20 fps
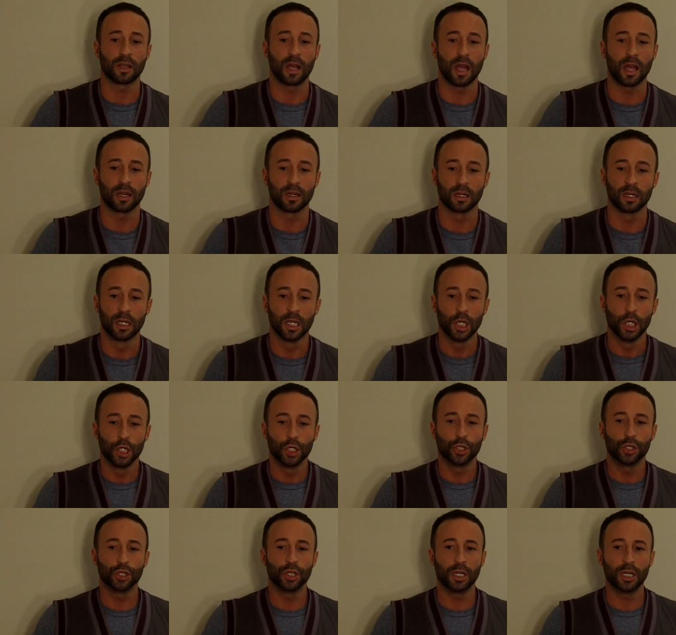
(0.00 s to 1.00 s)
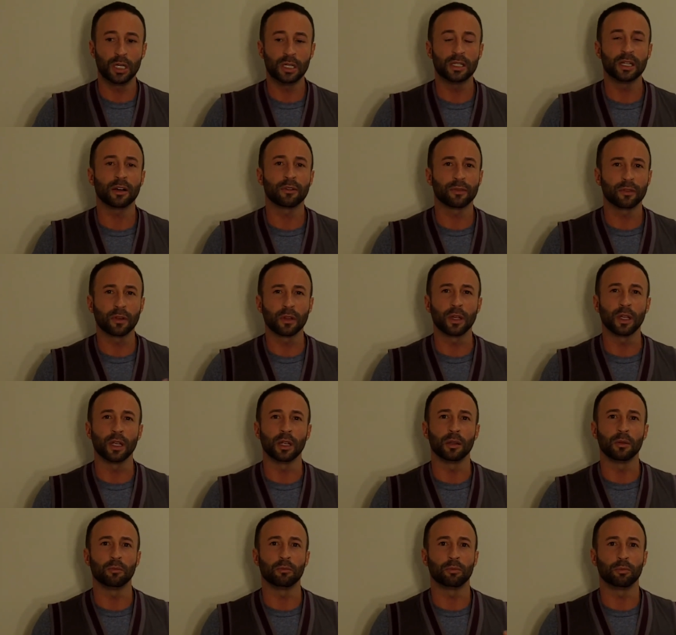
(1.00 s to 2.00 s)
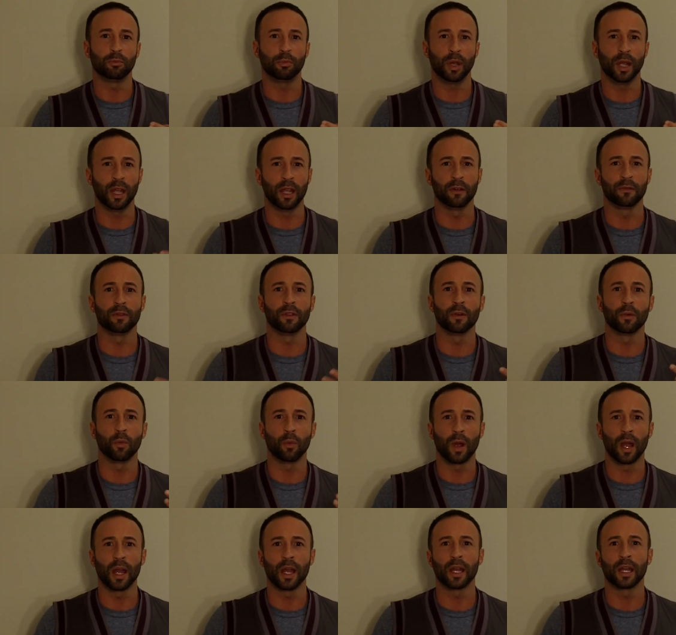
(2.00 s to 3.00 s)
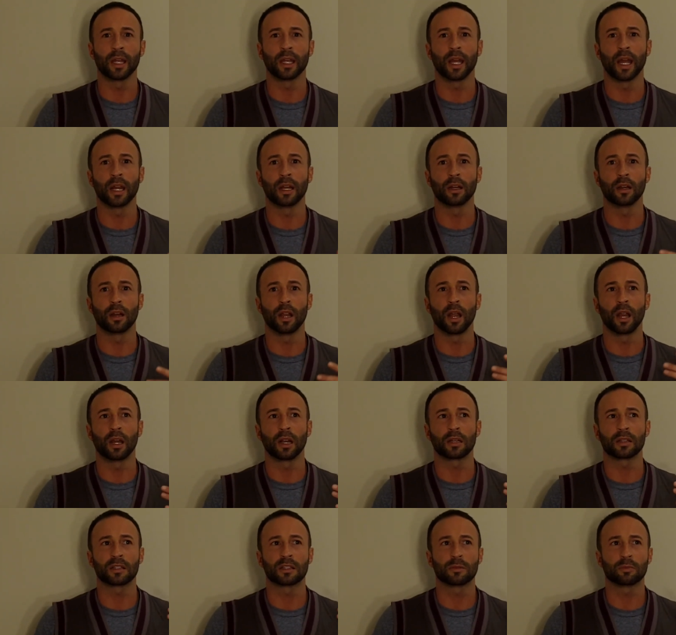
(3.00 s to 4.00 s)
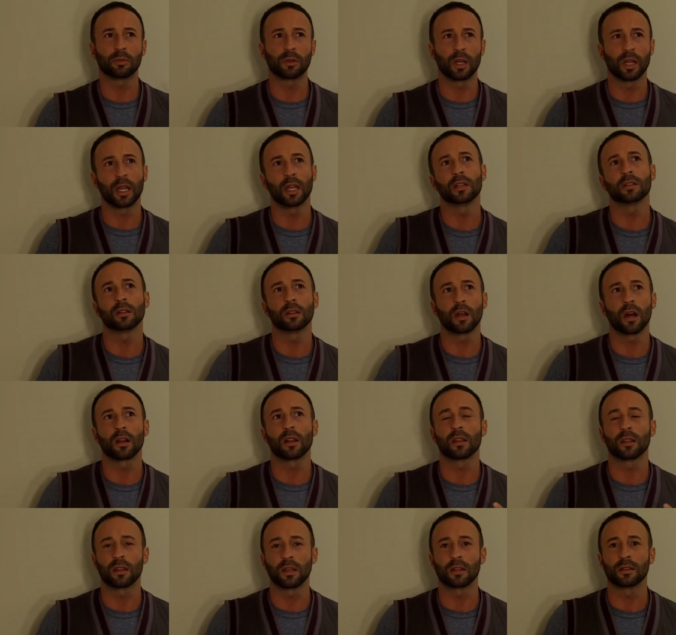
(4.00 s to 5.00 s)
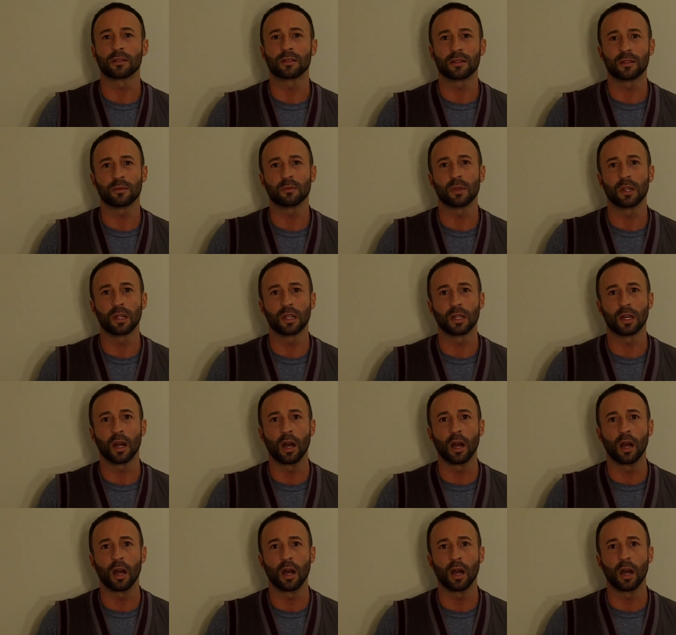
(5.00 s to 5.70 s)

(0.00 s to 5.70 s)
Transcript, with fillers: And she definitely paved the way and, and explained a lot of things to me.